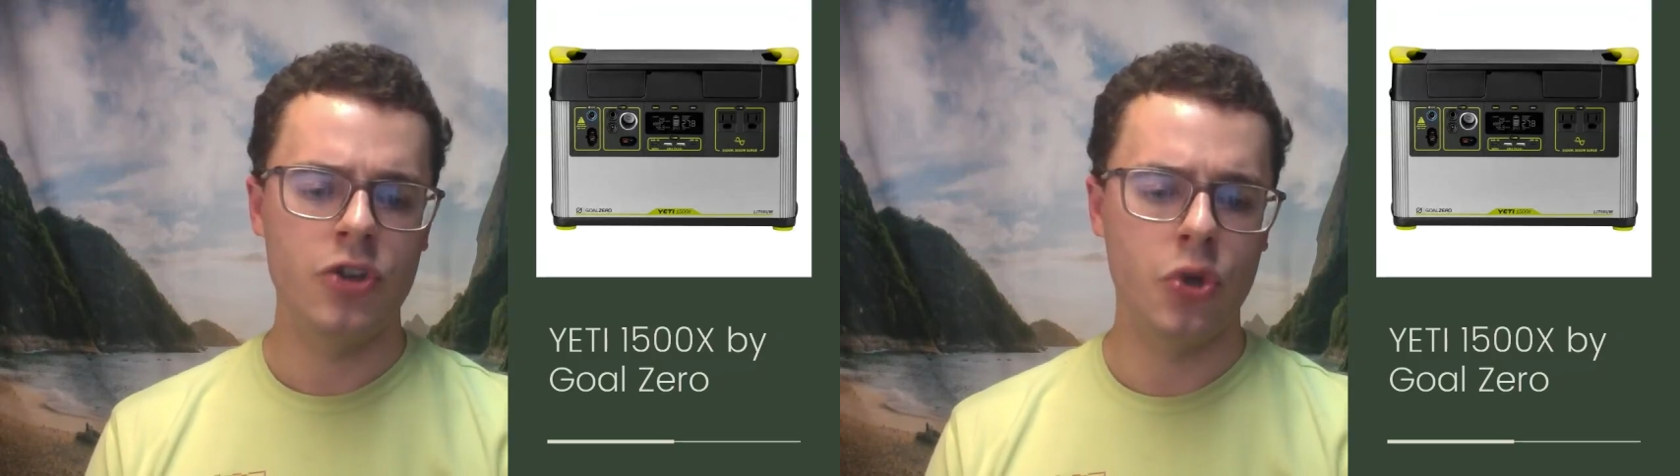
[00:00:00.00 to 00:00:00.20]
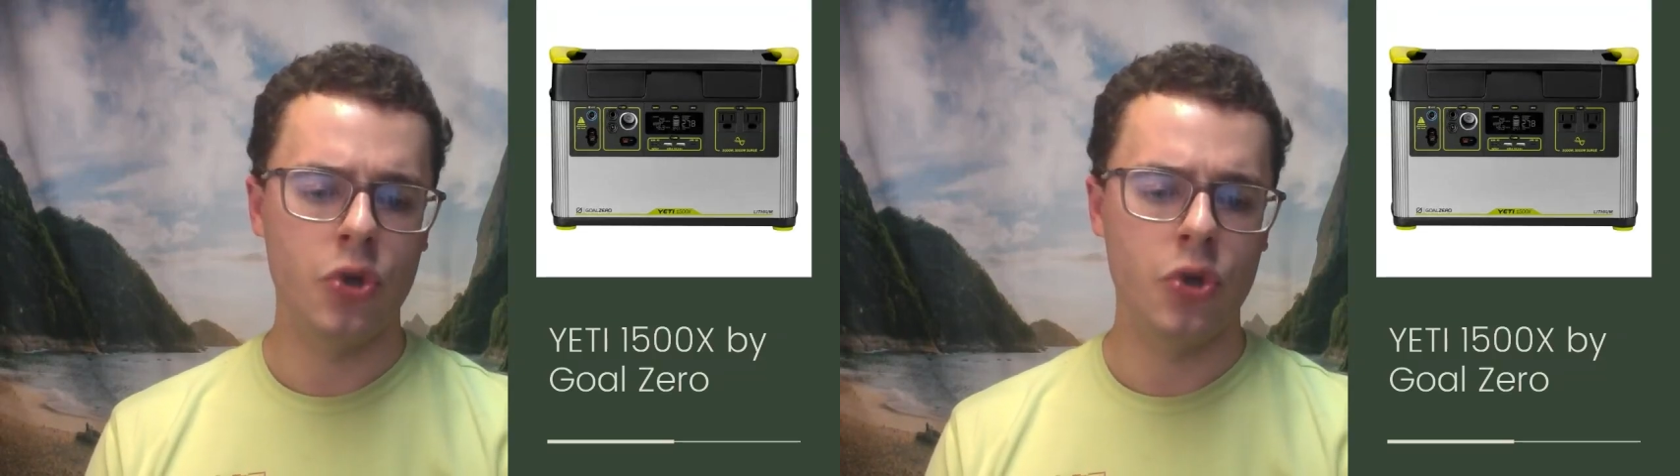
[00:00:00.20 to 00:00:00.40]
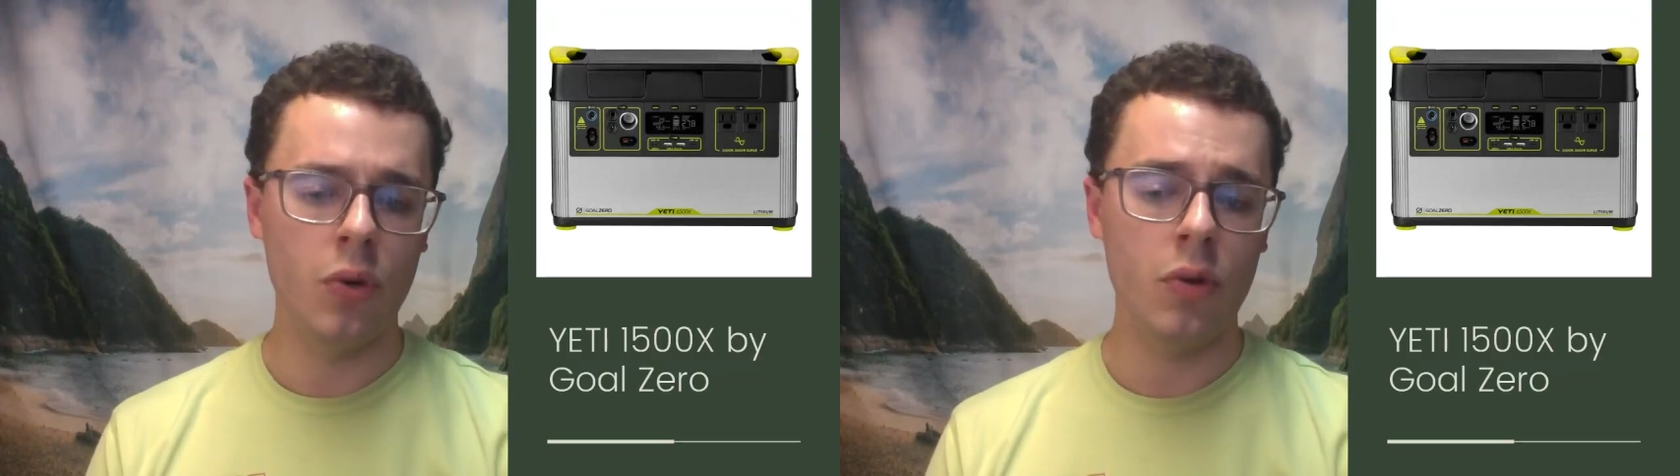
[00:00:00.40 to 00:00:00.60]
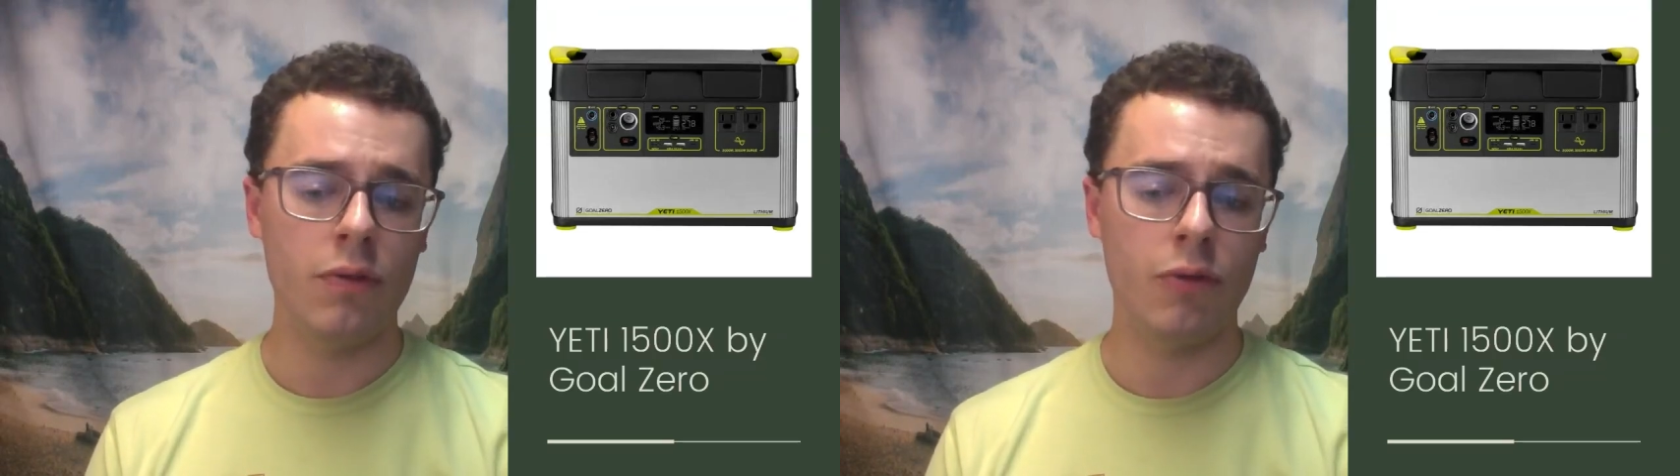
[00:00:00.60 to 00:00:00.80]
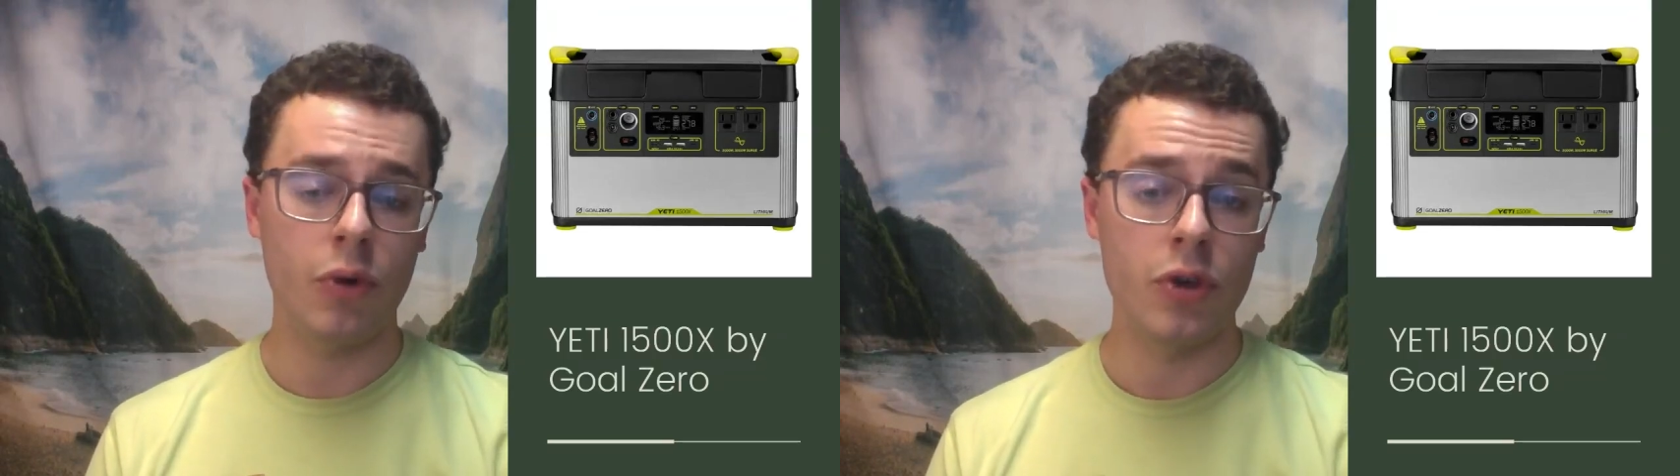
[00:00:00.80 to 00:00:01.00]

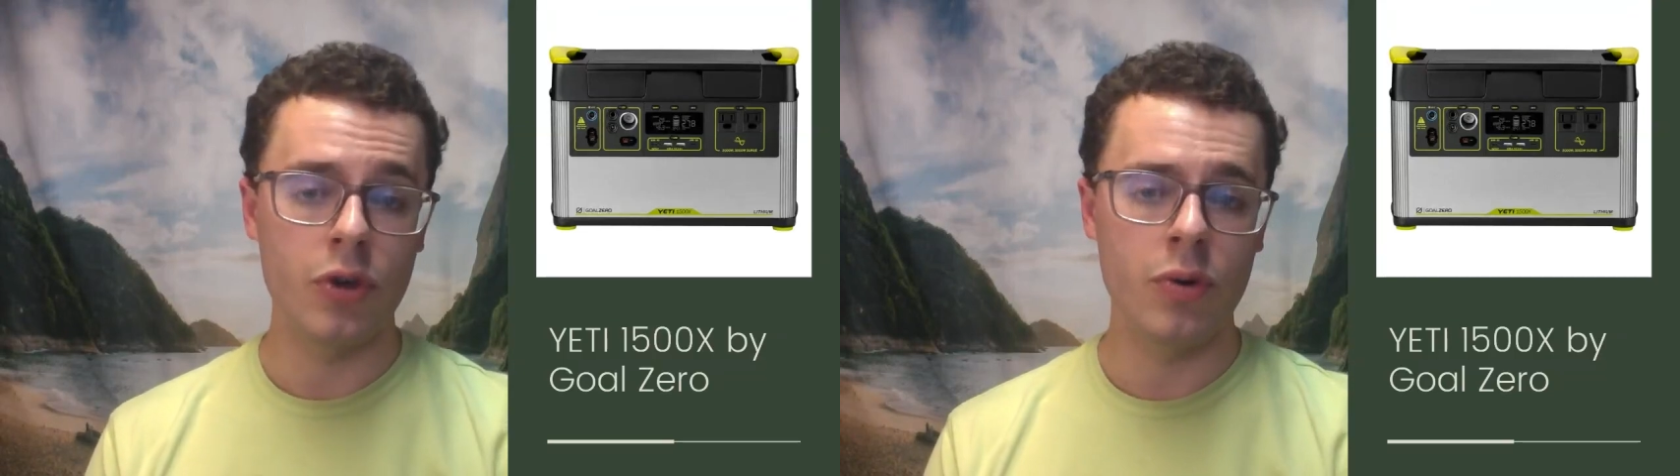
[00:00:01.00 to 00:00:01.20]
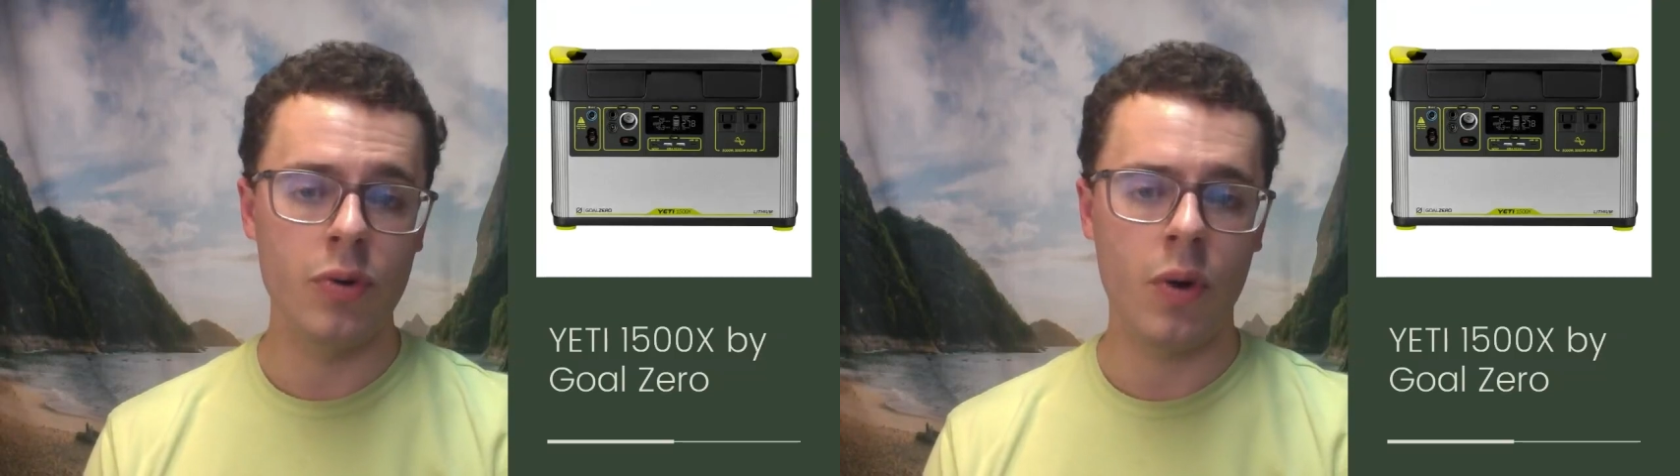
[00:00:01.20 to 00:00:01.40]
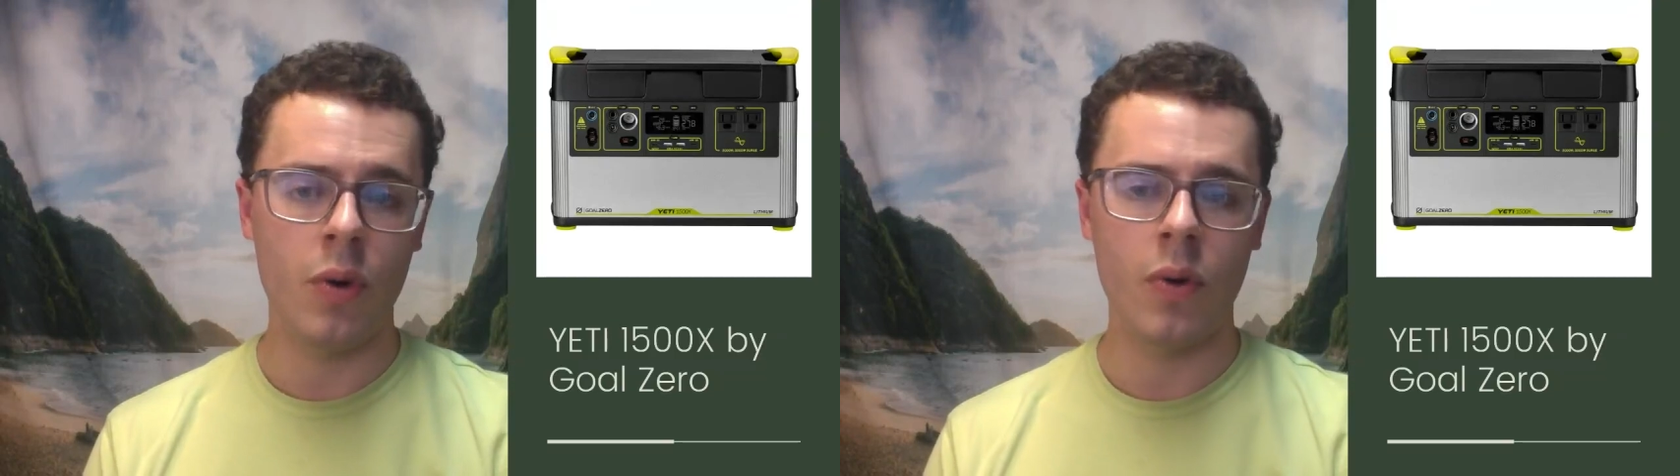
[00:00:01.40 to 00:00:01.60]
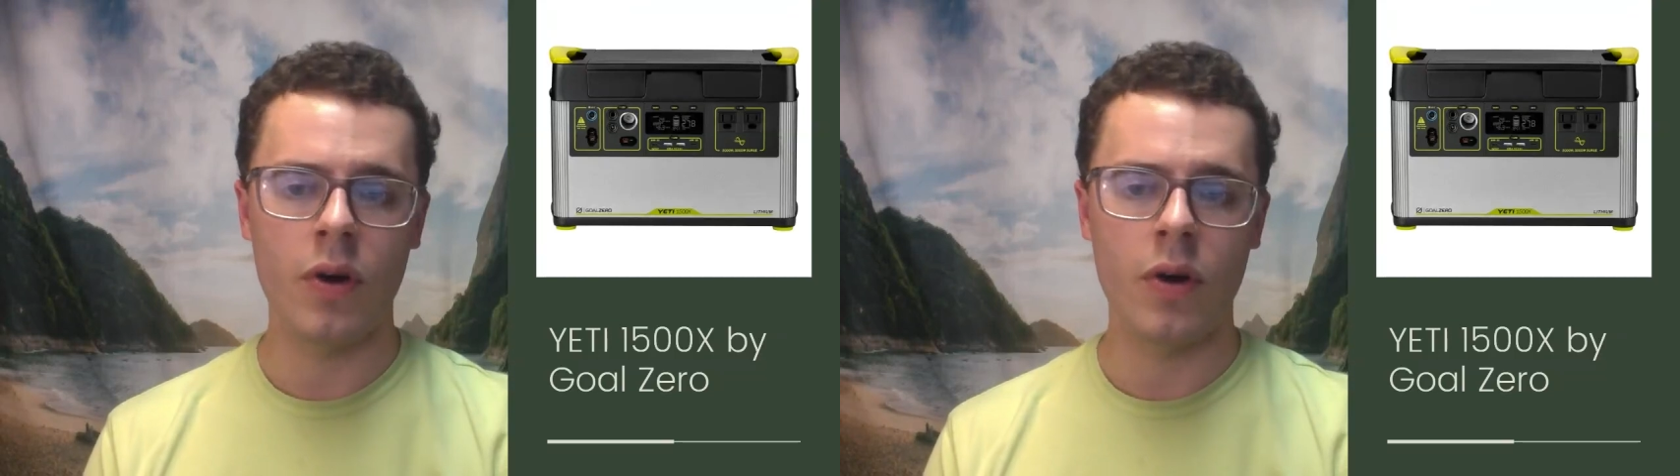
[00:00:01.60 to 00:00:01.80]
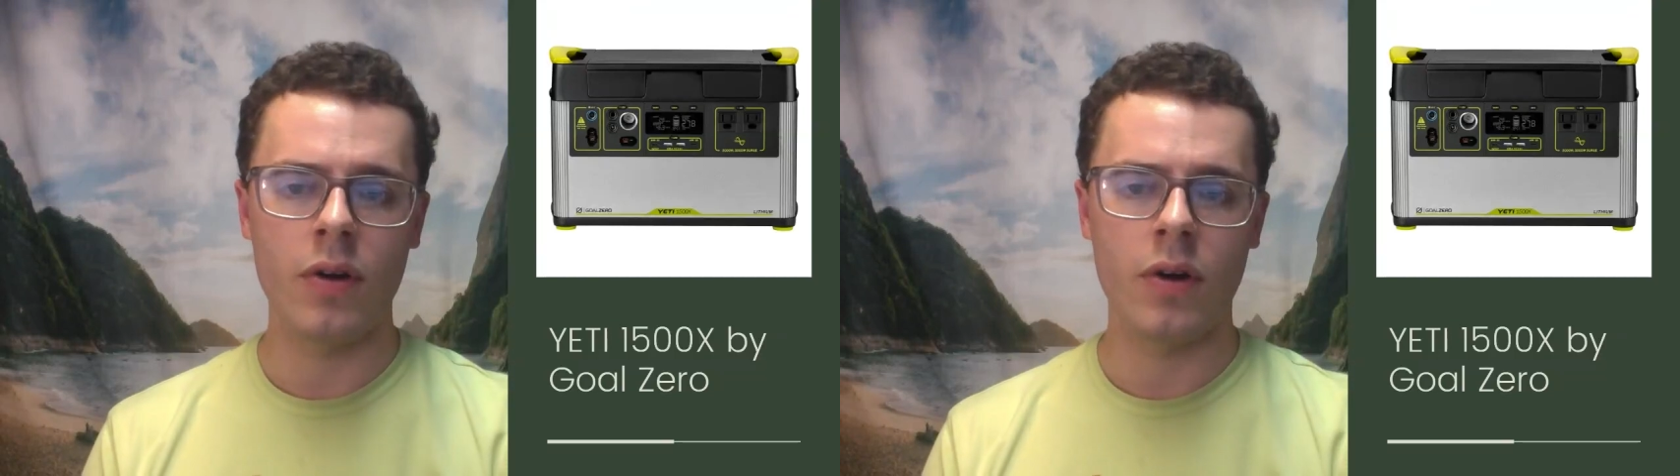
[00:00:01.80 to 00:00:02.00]
tool for you
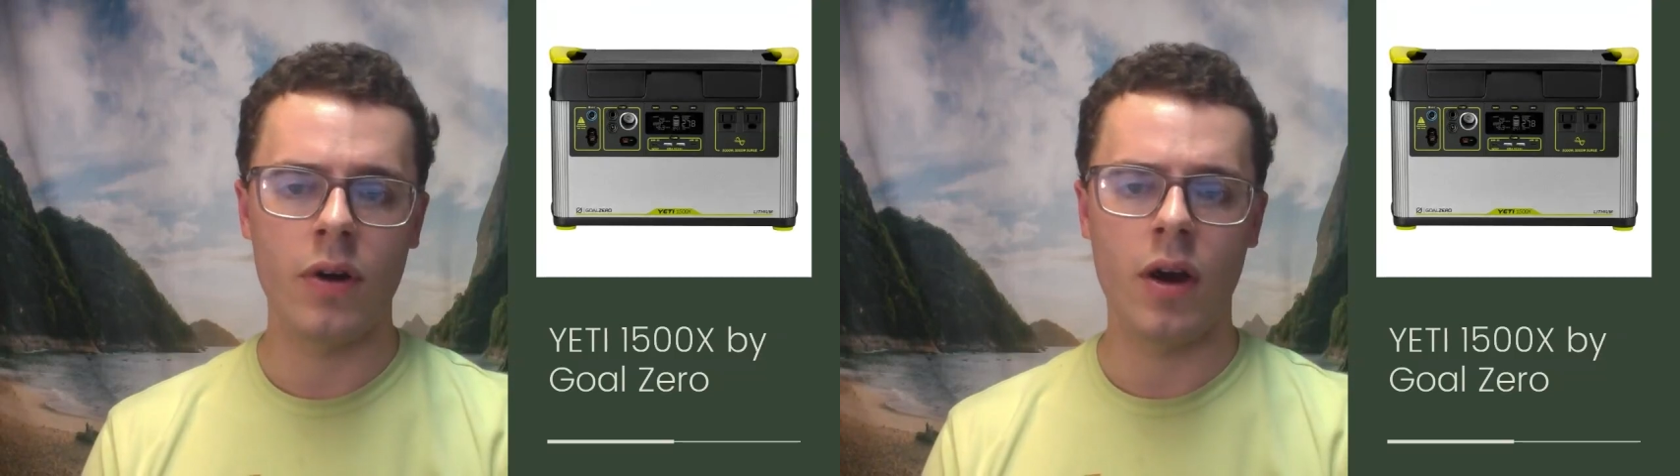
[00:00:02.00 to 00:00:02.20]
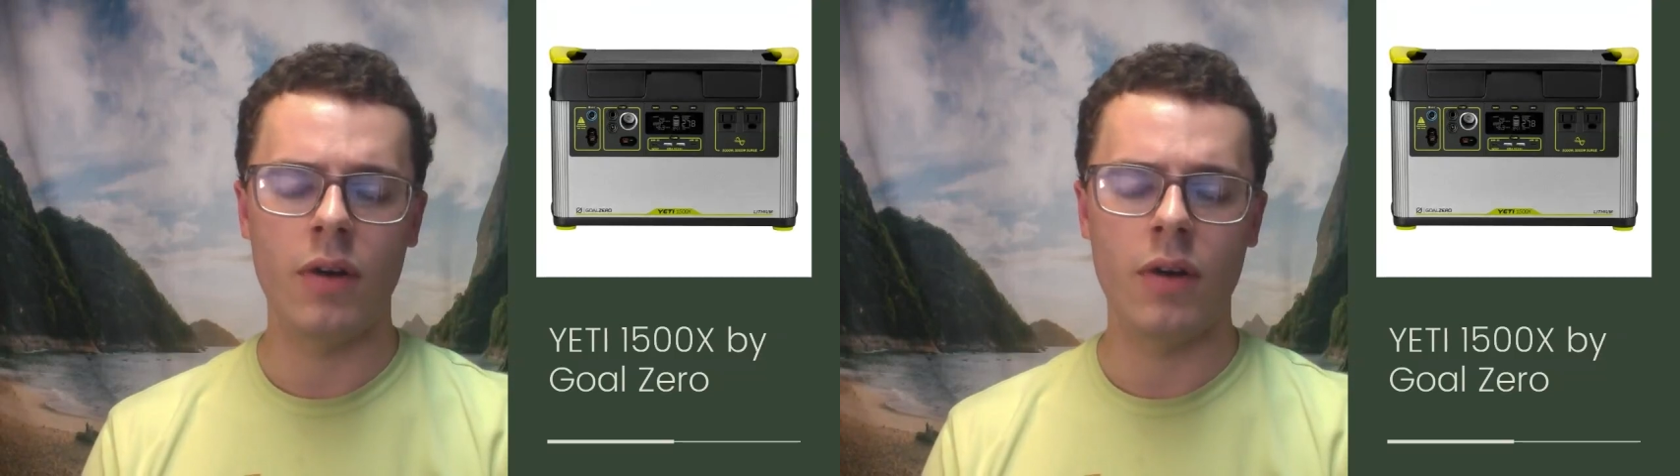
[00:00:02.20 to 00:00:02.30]
or